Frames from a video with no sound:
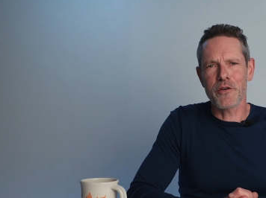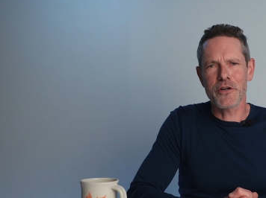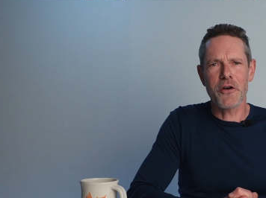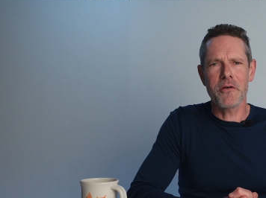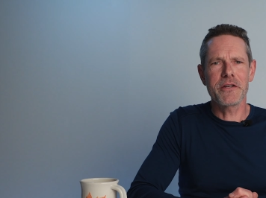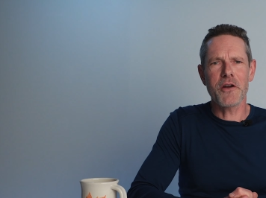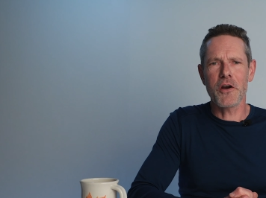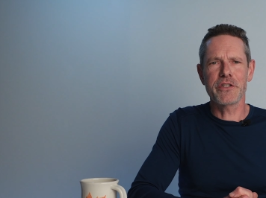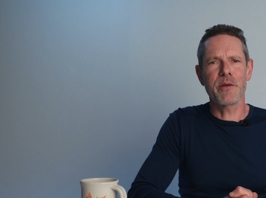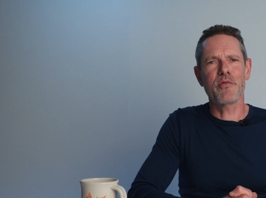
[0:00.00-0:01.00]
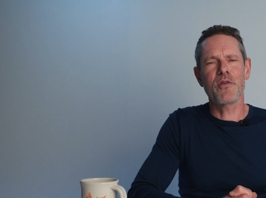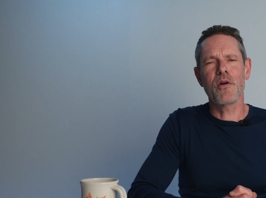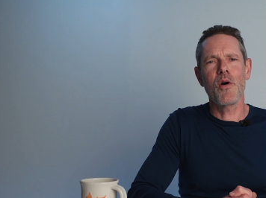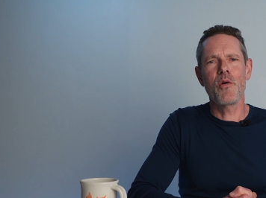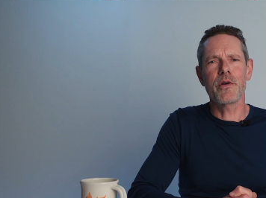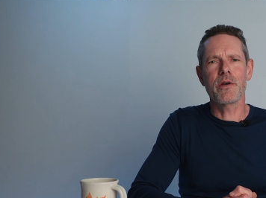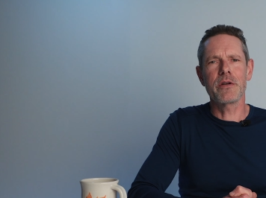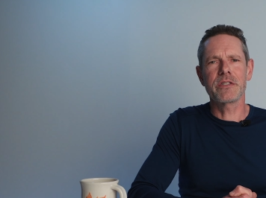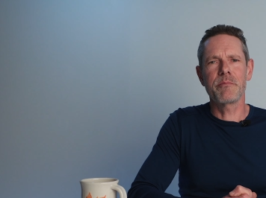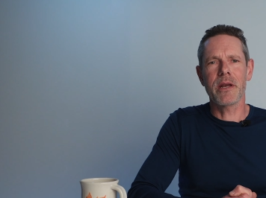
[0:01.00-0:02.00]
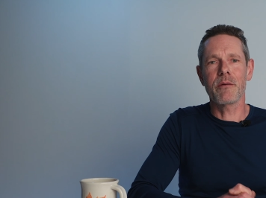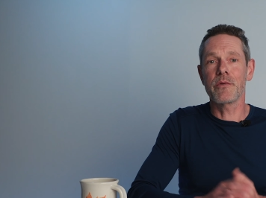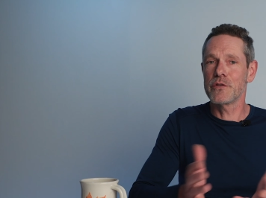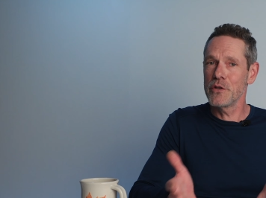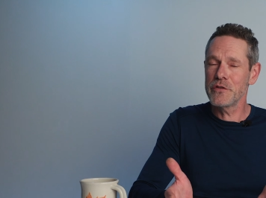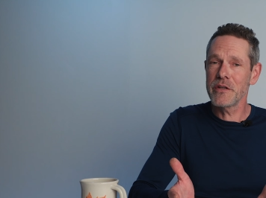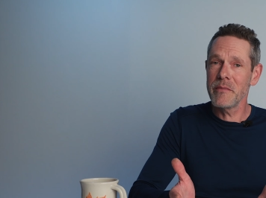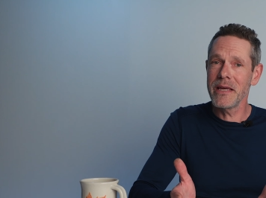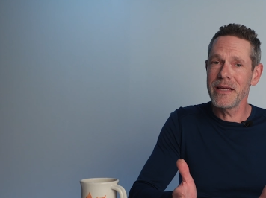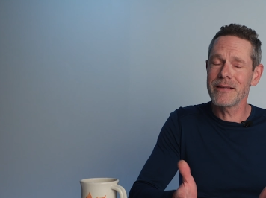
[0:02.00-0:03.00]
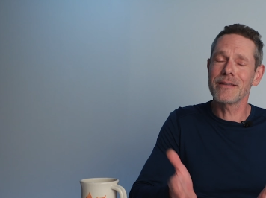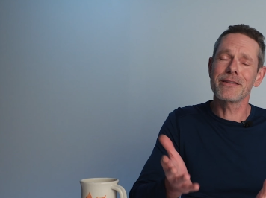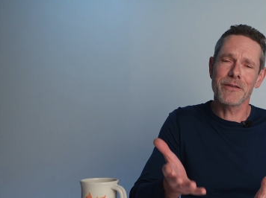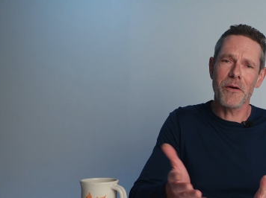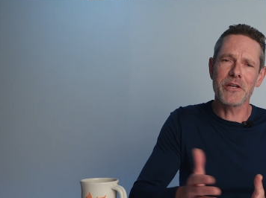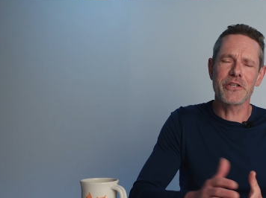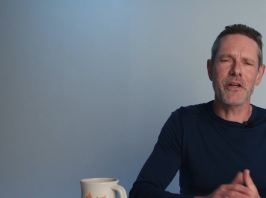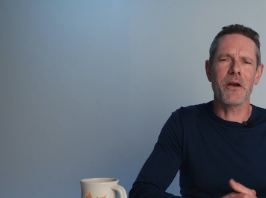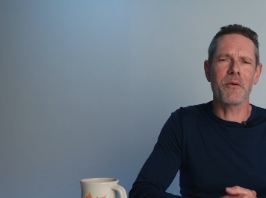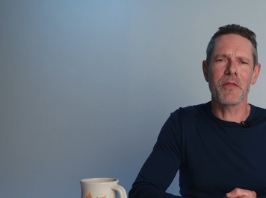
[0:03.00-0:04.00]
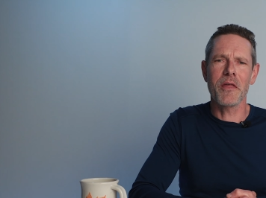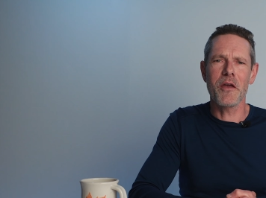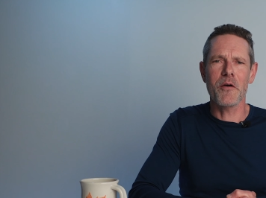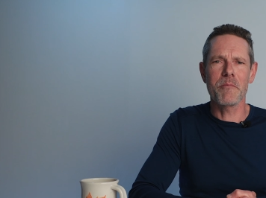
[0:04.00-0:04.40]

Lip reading: for current RC Pro owners, but it was news to me, so I shared it with you.